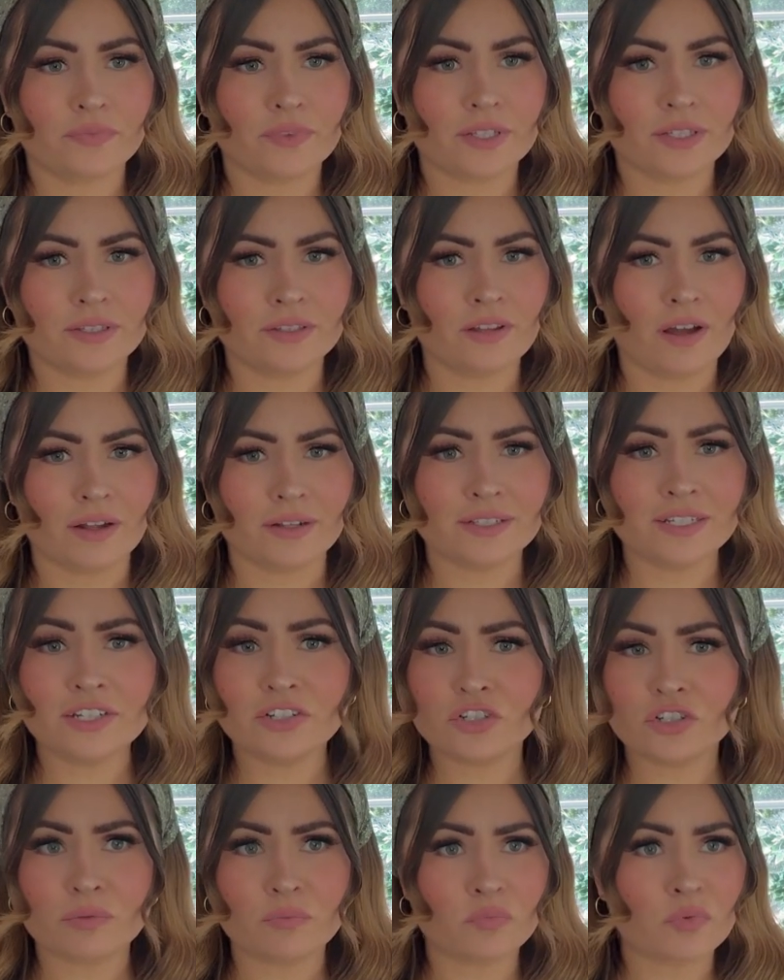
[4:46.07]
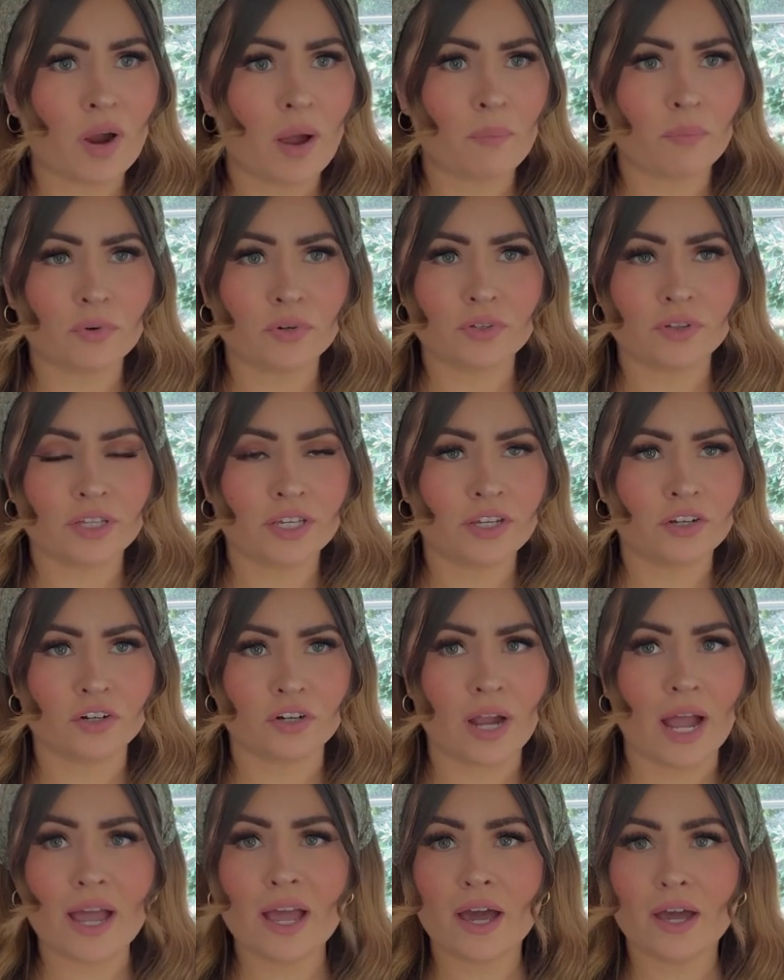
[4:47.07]
not teach them properly,
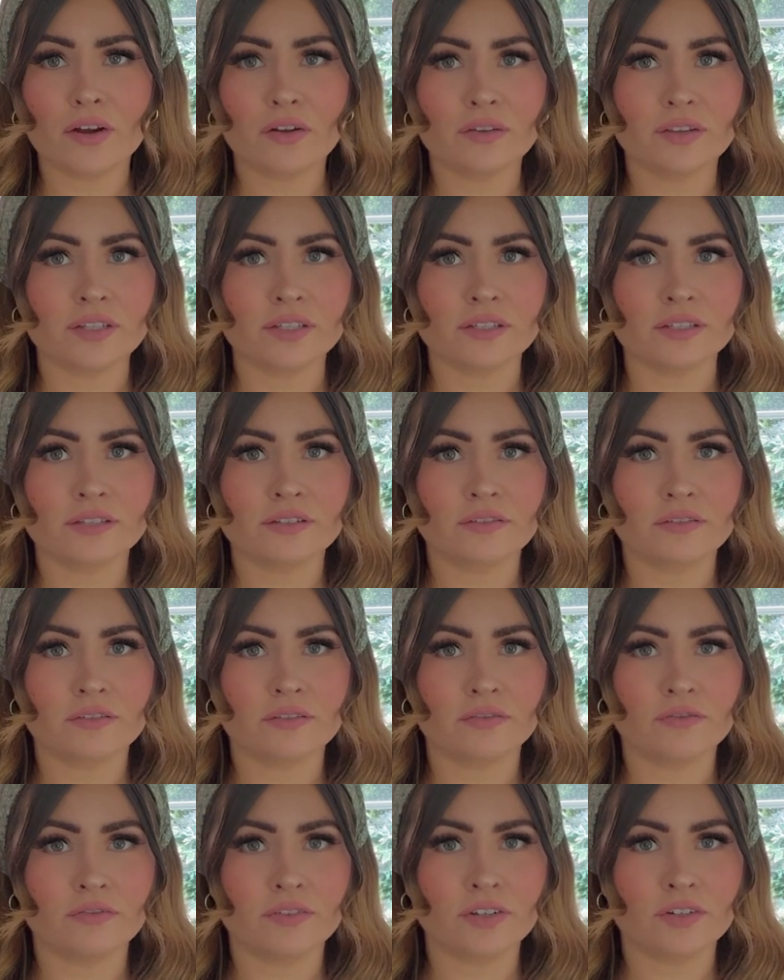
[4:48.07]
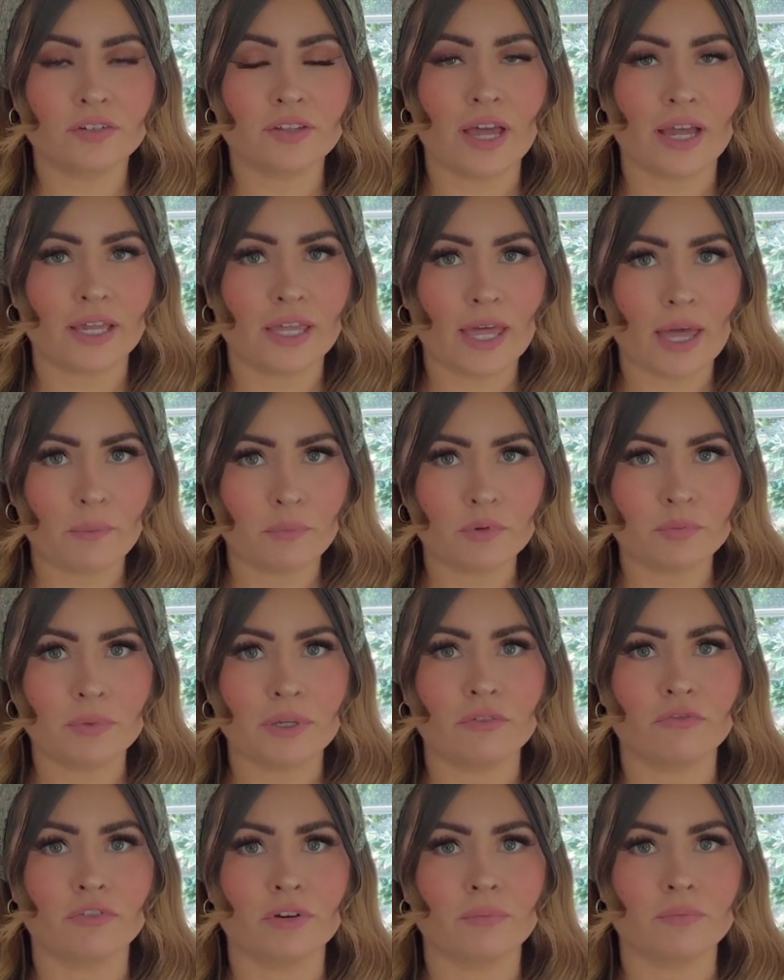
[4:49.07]
or I had all this fear that kept
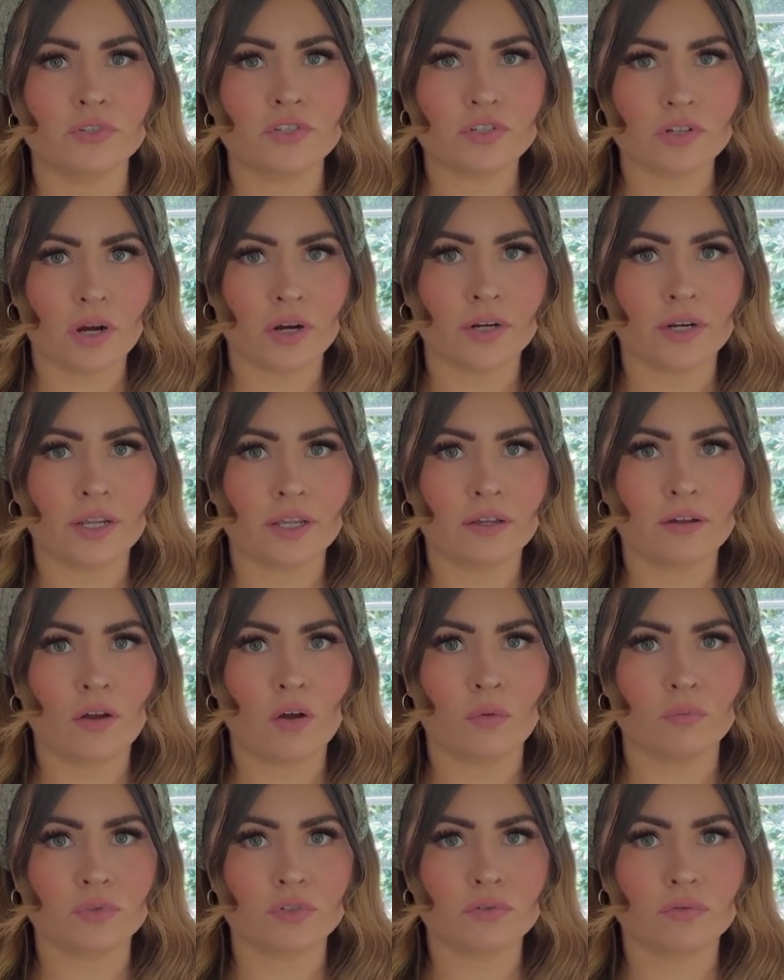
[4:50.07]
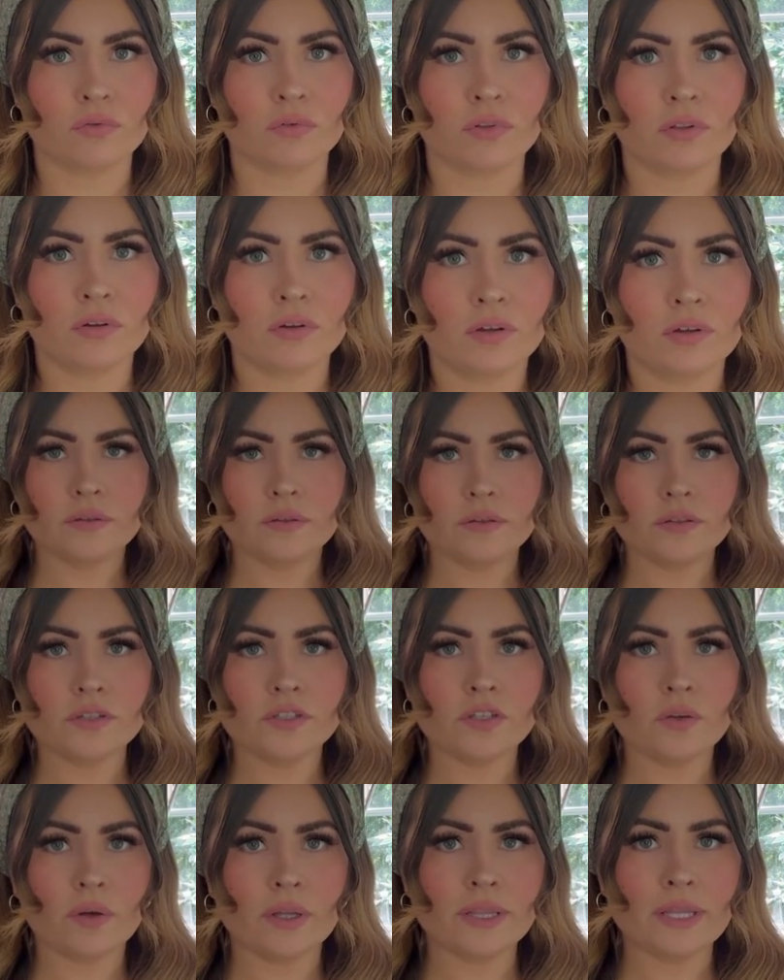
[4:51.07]
me from starting homeschool.
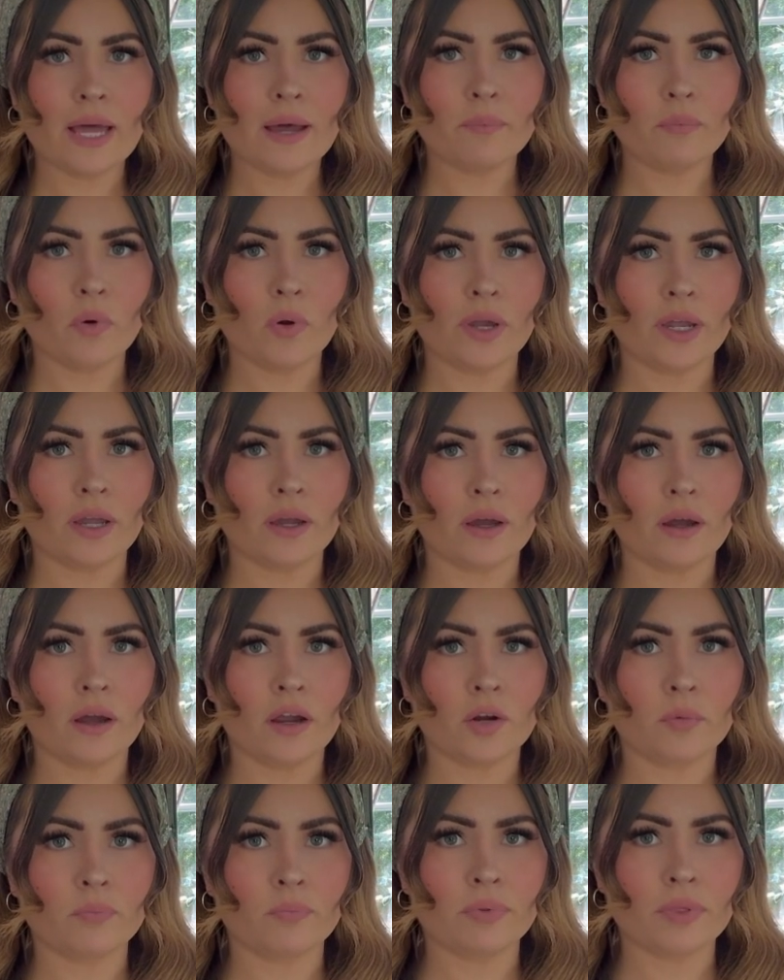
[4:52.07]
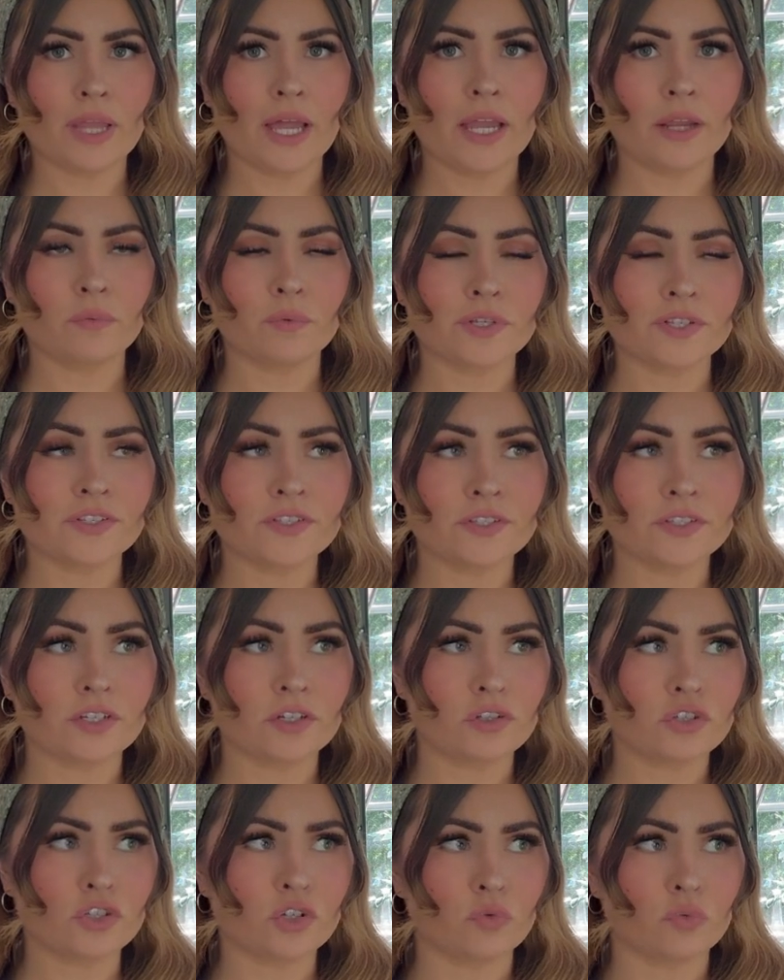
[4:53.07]
So at that point, our plan was
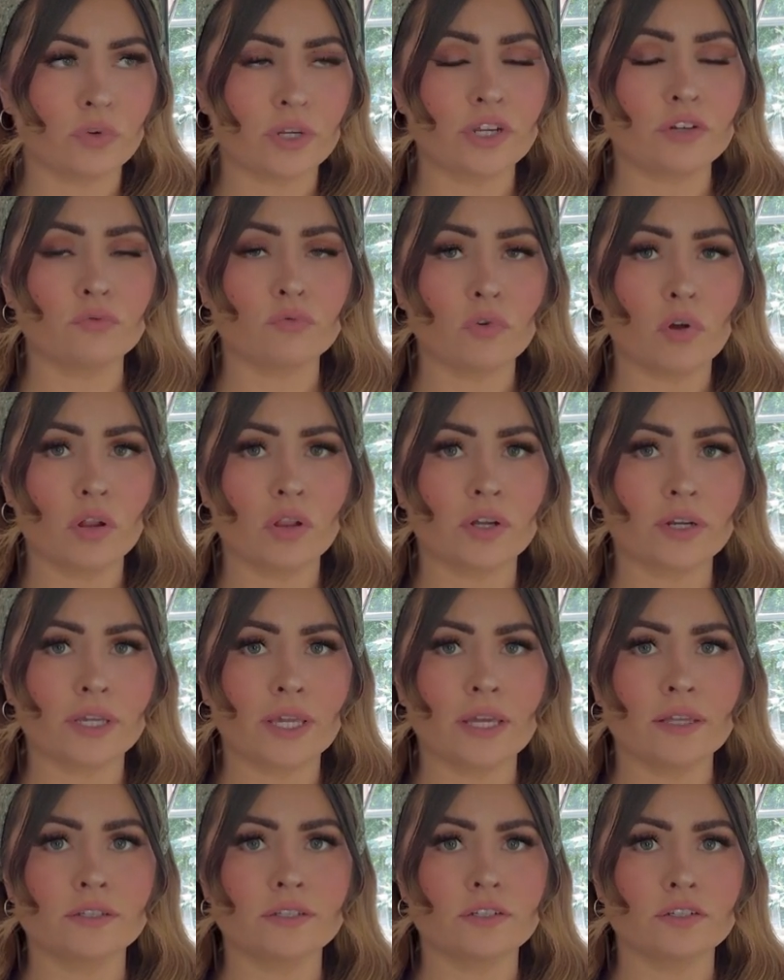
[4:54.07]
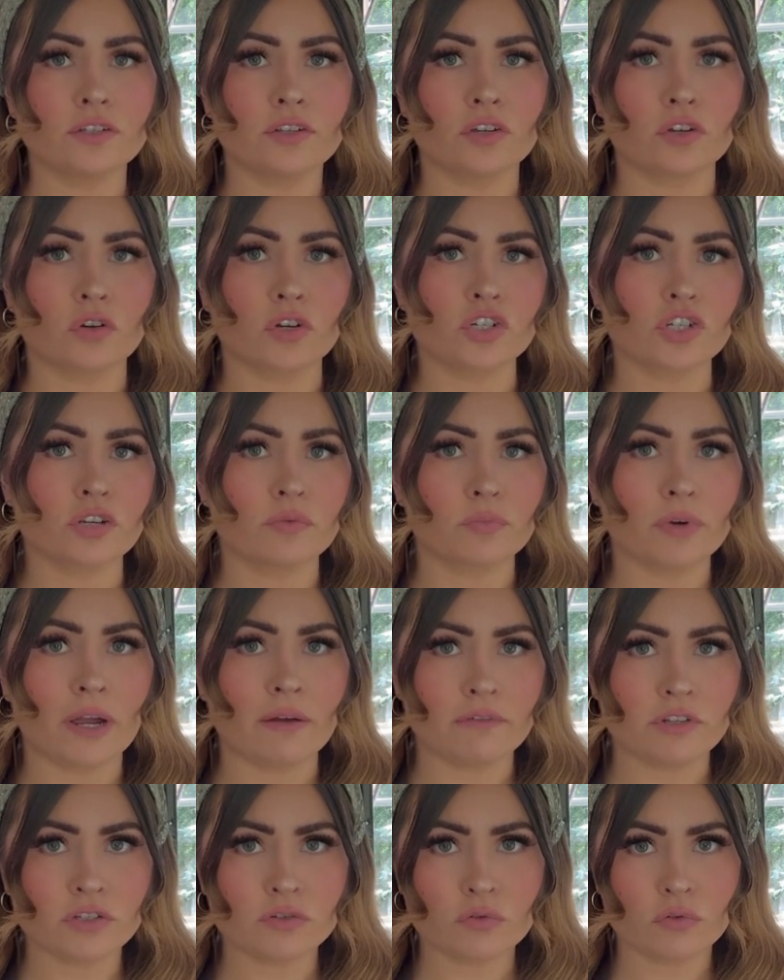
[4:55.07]
still to re-enroll our kids into the Christian
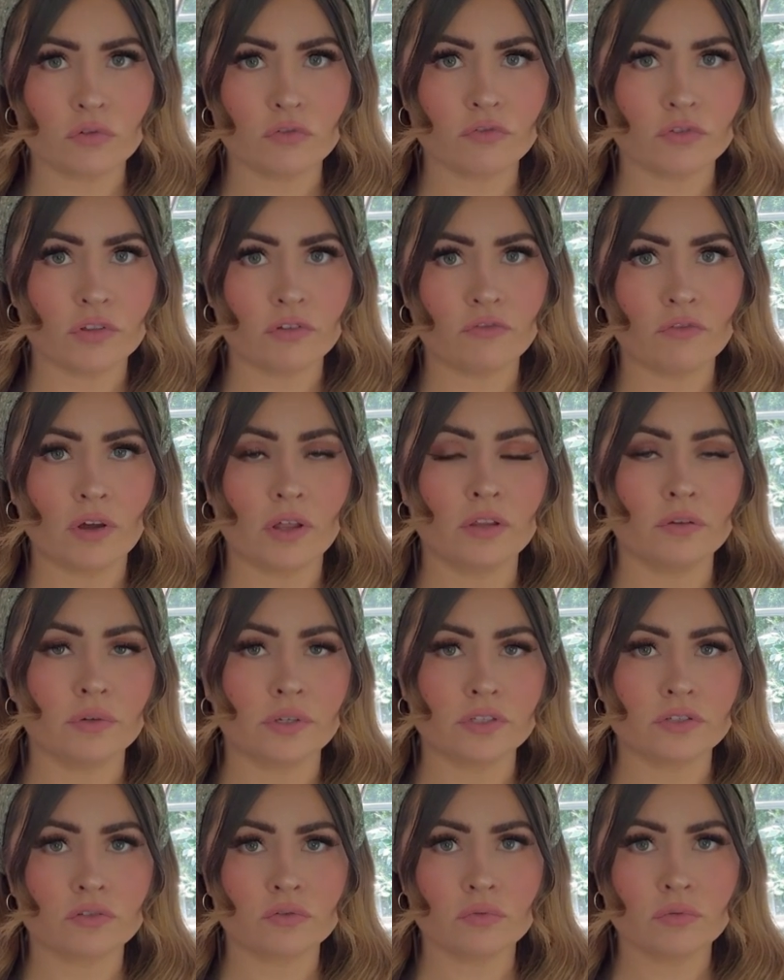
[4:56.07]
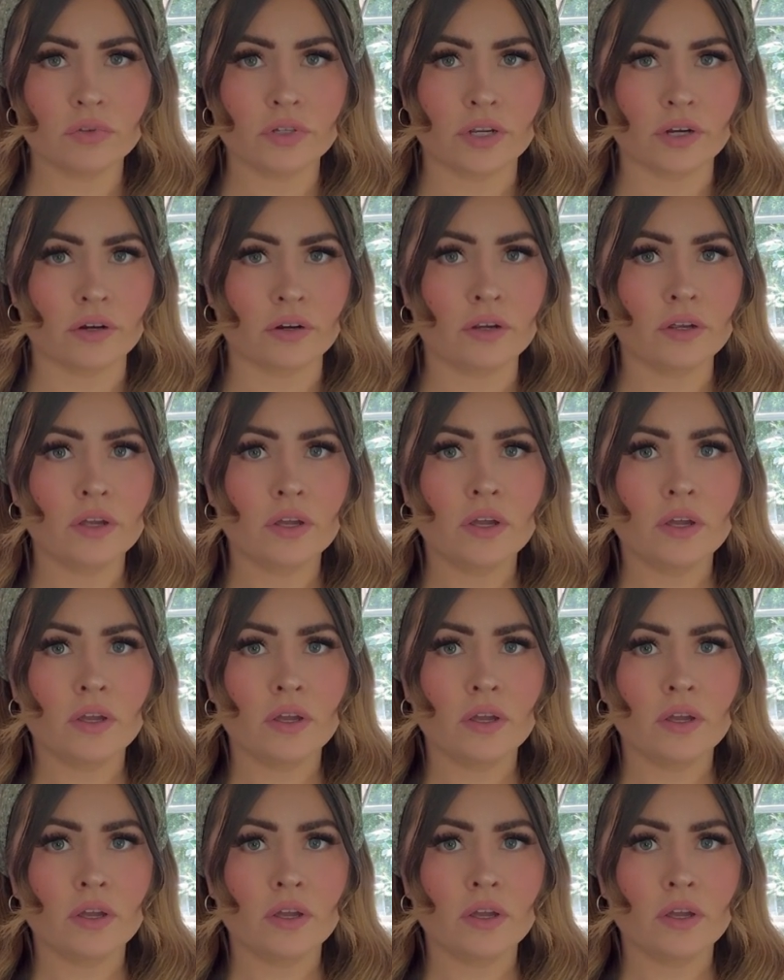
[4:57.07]
private school for the following school year.